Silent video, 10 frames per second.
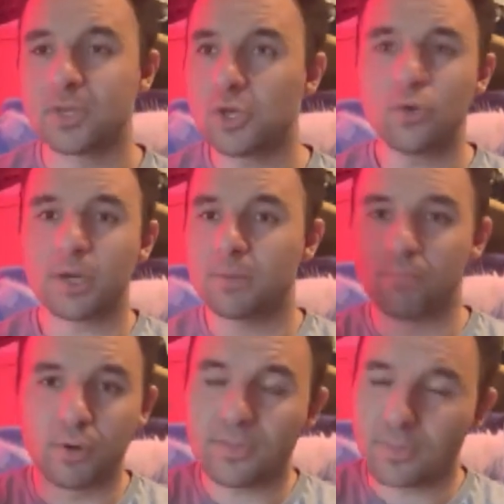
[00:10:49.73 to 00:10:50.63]
You
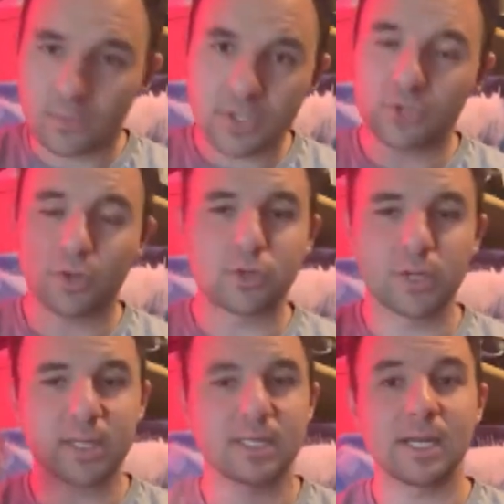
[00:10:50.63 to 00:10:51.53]
could put three structure
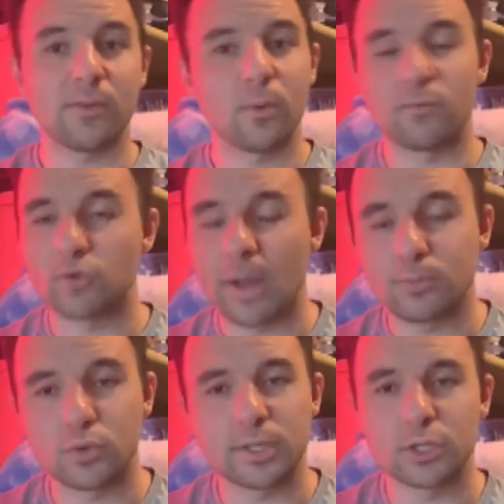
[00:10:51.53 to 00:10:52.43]
decks together of
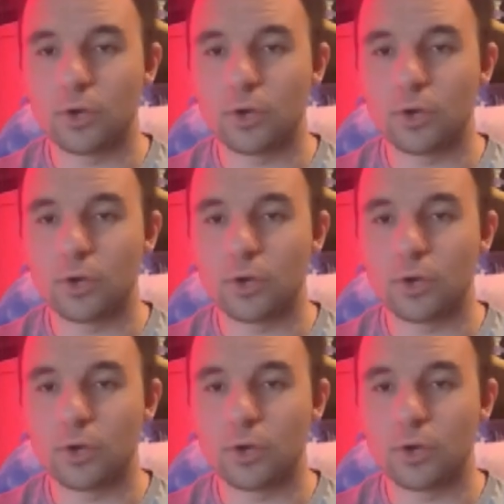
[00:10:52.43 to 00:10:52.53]
Traptrix,